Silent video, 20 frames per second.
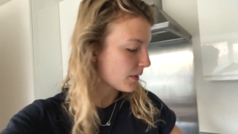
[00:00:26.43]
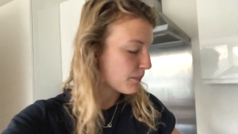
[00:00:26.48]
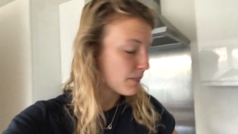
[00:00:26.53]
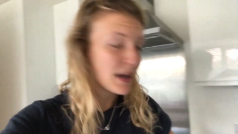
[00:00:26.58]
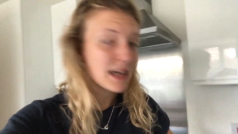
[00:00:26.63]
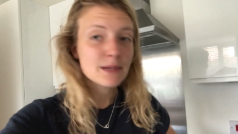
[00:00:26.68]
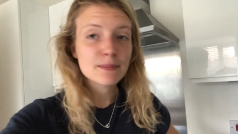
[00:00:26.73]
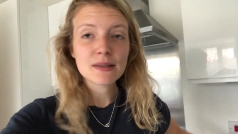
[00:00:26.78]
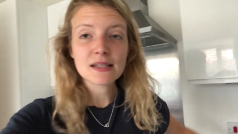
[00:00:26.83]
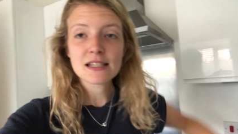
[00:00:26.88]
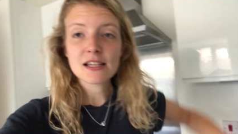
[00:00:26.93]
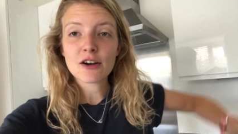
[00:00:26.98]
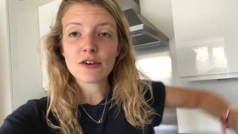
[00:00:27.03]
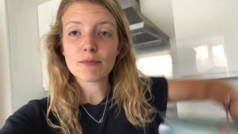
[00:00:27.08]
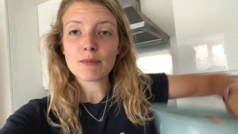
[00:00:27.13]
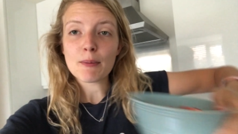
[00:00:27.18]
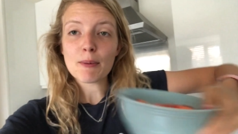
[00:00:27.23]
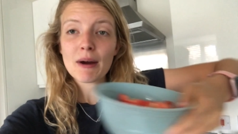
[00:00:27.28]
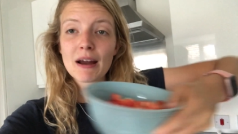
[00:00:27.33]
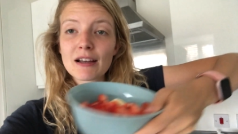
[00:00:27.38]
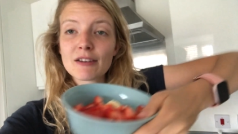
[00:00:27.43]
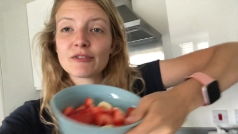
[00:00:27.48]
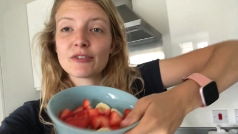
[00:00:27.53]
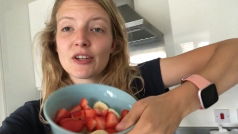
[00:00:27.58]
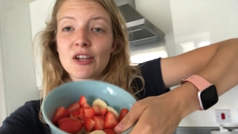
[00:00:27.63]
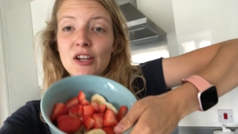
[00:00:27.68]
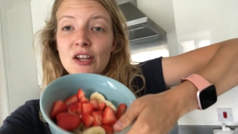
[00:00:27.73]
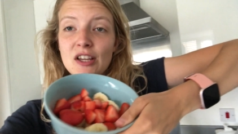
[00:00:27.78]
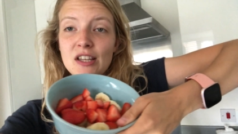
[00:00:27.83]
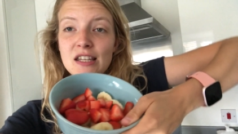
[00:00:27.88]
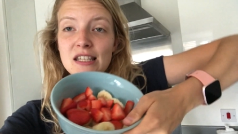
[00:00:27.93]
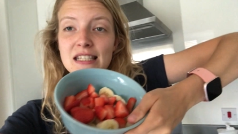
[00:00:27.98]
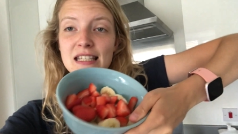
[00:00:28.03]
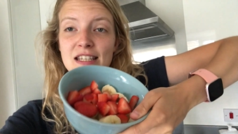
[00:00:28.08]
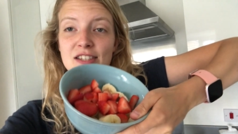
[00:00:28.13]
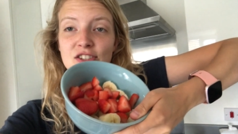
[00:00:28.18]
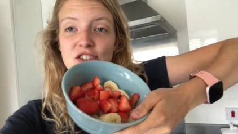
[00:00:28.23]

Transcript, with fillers: Made myself my breakfast,